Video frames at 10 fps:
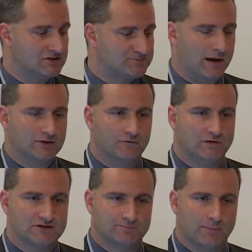in spite of
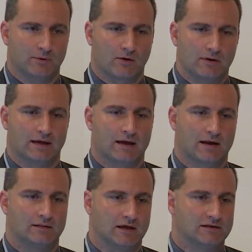this, people are really car
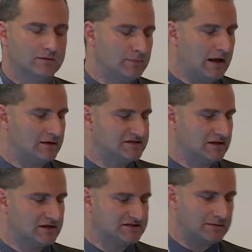addicted. Milan is an
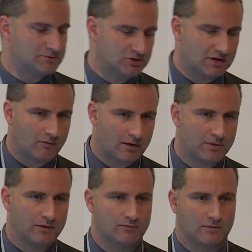exception, and we've
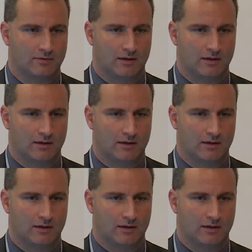been